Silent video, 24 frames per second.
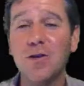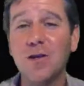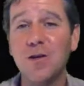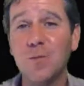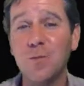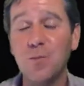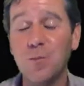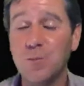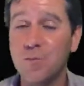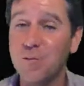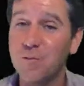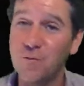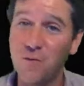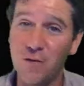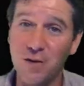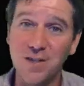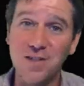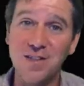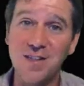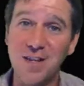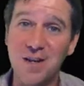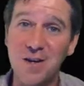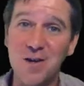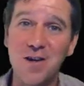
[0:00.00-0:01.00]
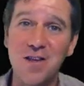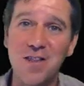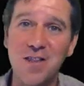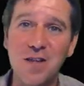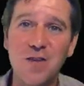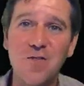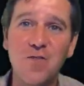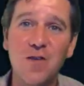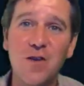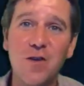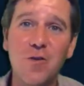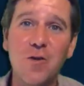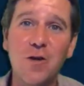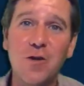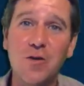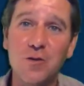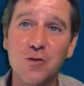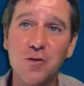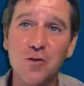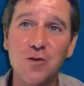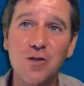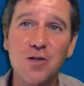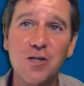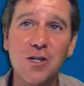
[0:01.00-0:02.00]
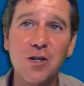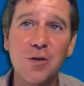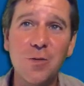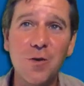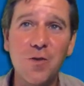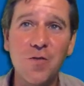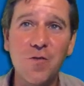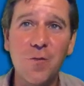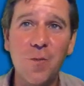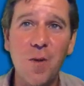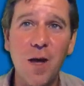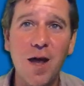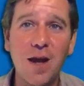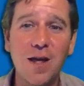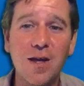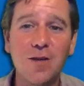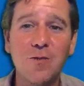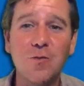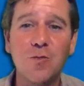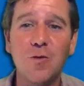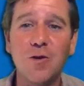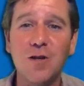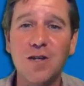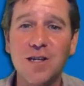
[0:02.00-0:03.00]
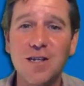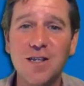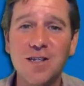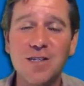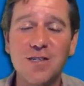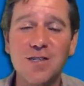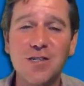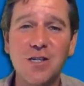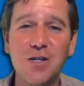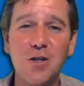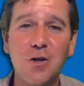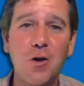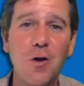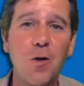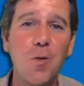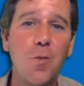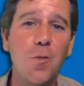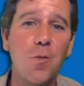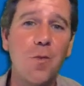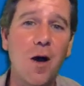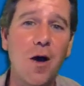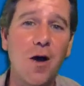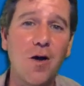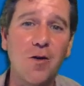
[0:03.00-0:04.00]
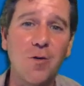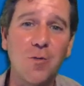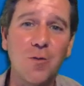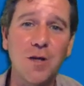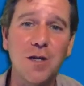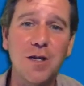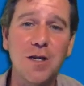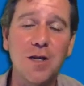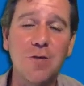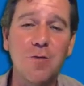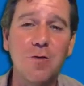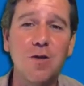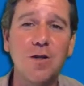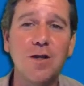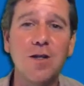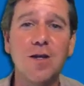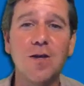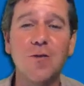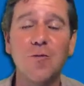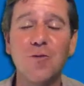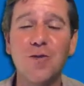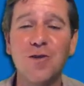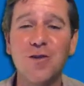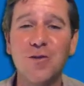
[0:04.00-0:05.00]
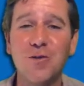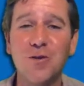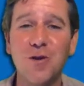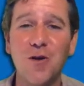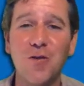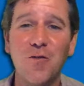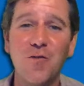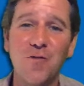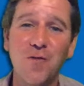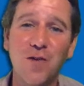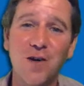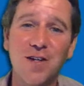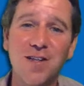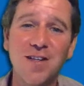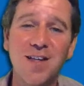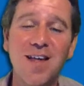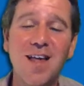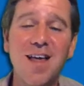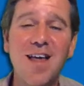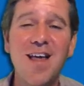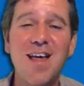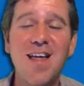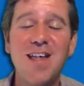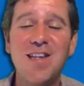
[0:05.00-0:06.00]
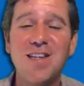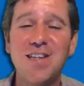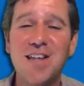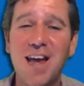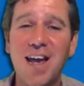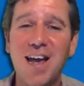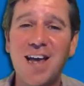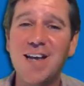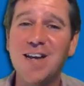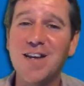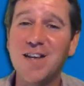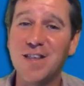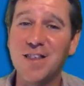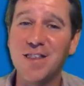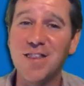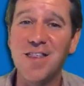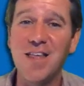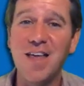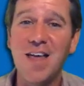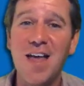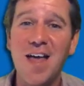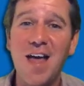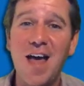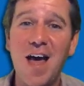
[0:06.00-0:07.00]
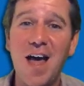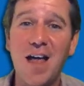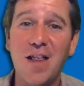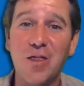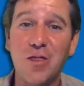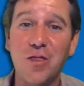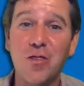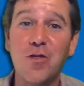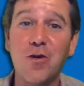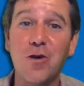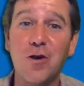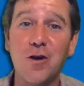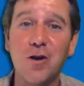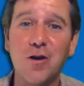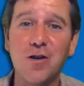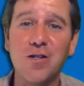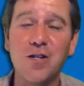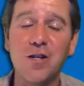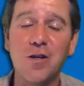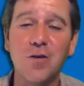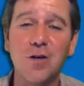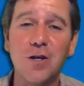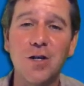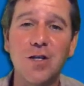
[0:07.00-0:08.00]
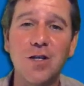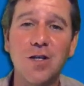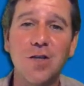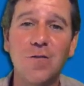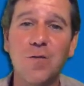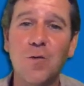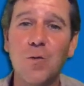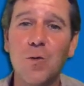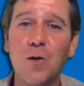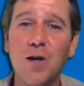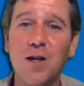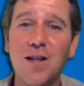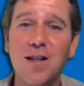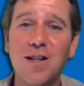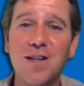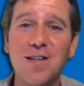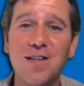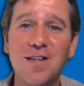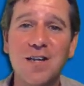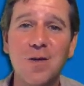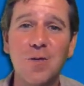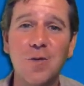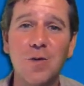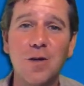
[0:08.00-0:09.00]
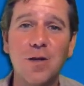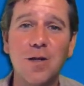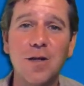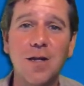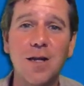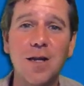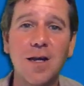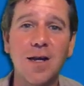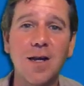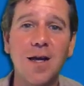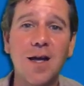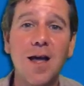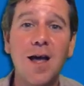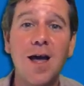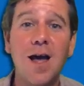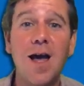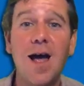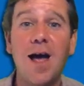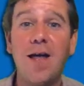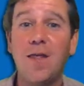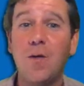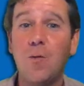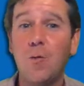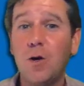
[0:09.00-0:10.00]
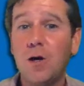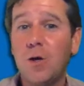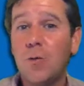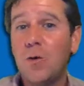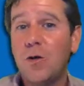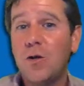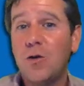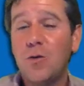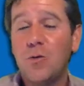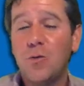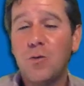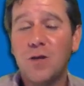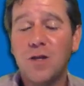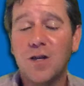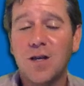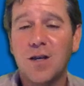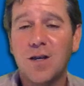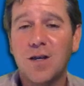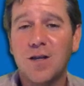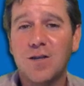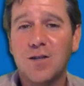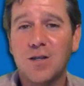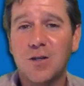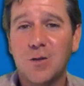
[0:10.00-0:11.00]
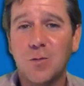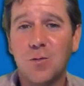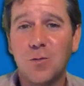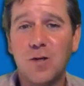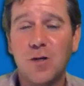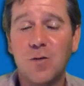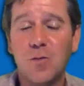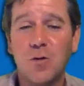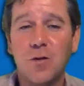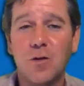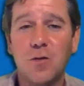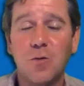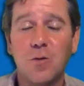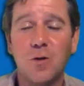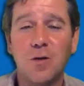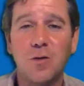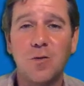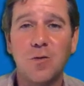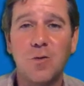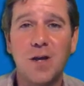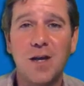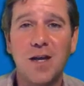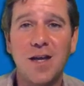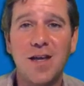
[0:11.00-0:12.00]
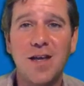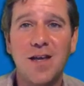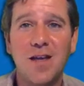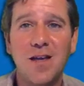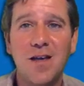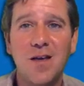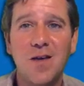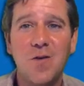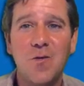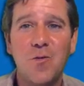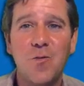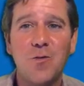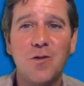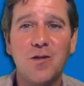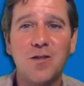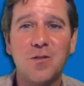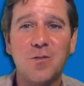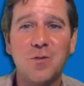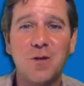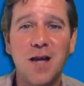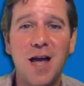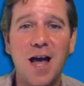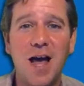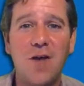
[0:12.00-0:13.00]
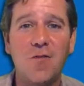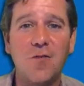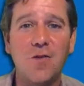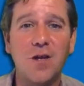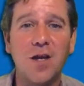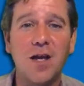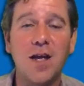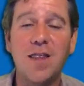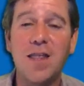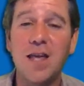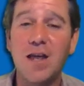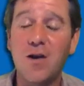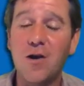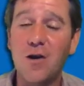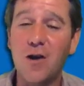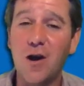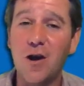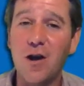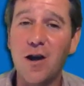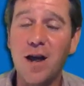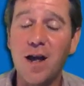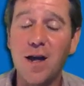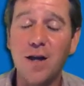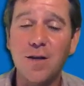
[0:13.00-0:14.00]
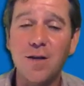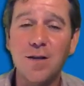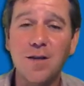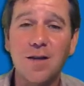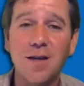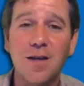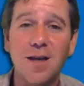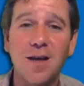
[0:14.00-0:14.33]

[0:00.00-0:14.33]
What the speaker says: to first here in this video introduce genome informatics. What is a genome? How do we sequence it with so-called first, second, and third generation, if you will, sequencing? And then what can we do with a genome sequence once we have it? And then in our next